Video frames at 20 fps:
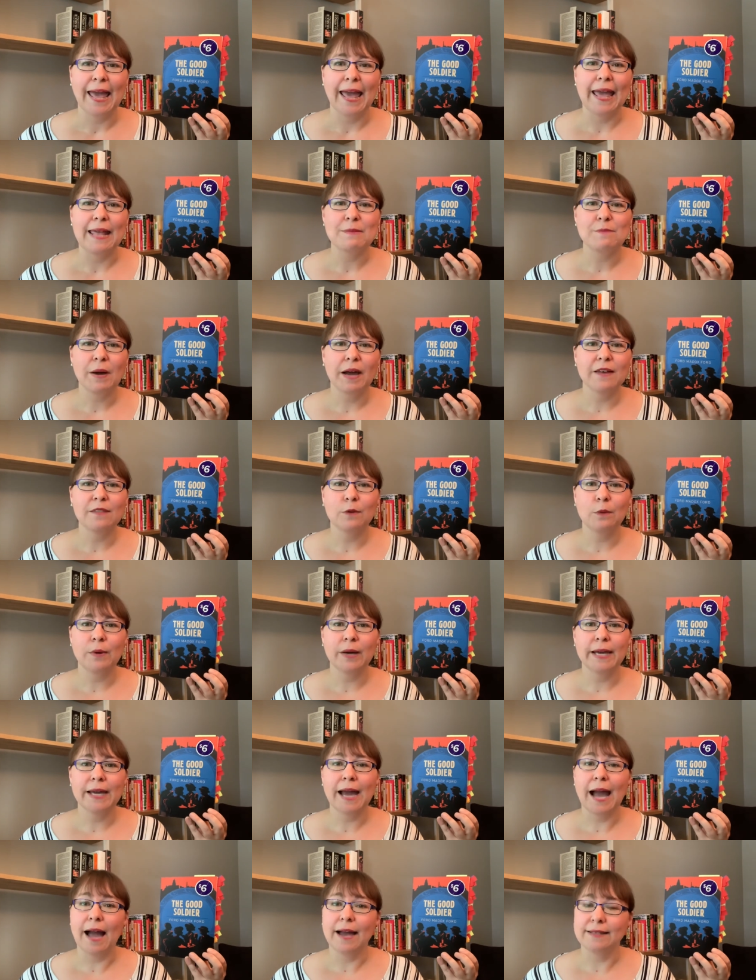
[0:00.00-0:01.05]
And by the
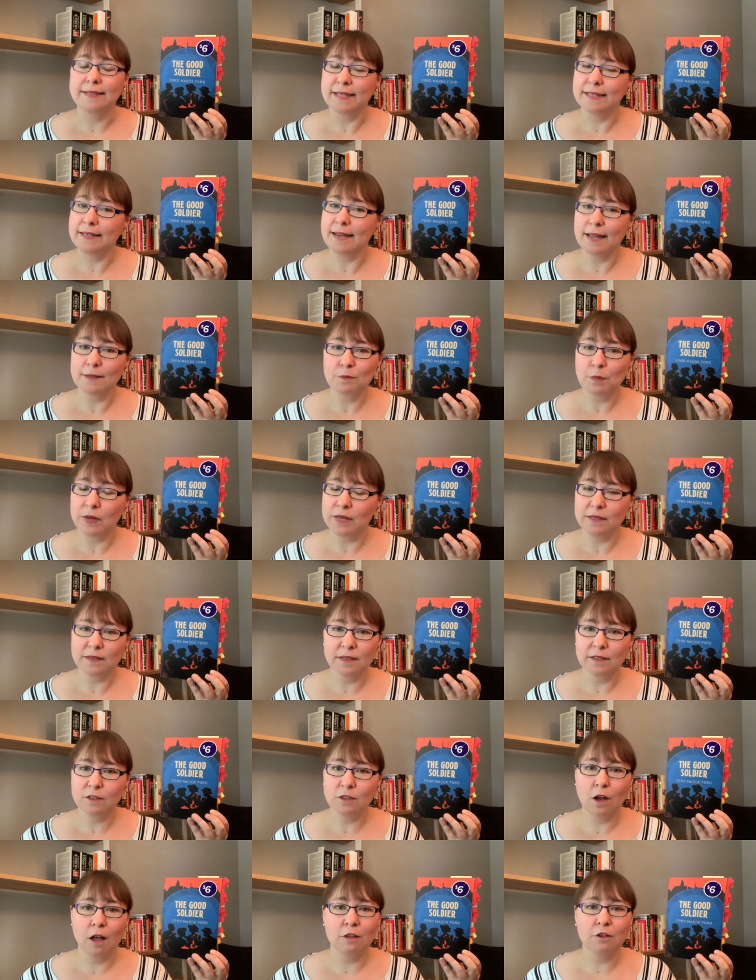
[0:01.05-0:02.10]
way, I did not pay
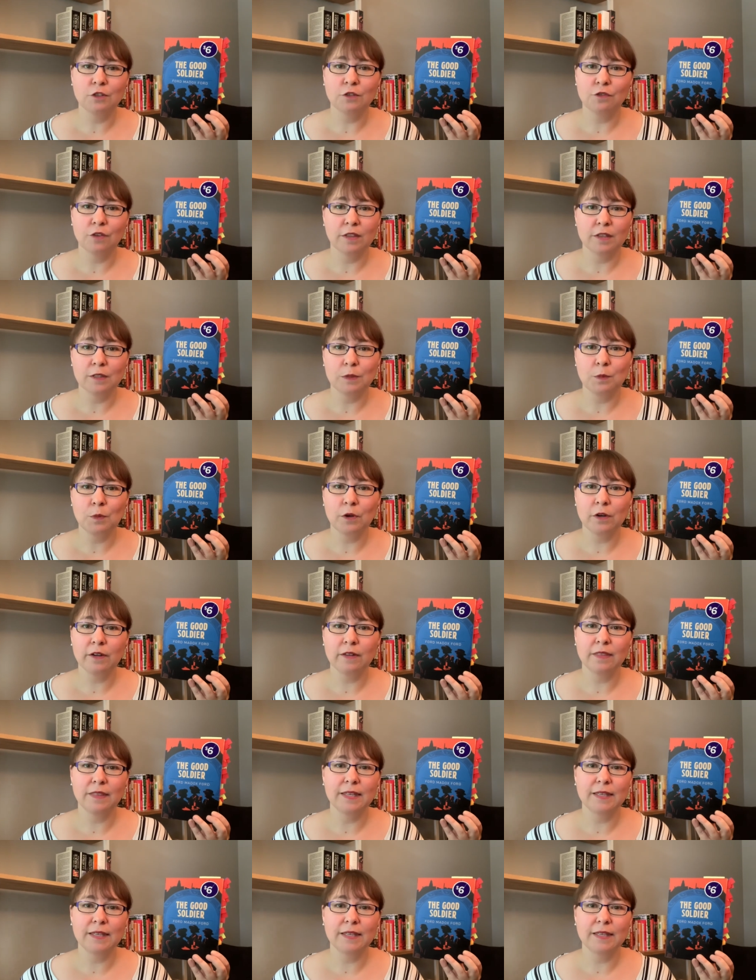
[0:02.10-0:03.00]
$6 for this book.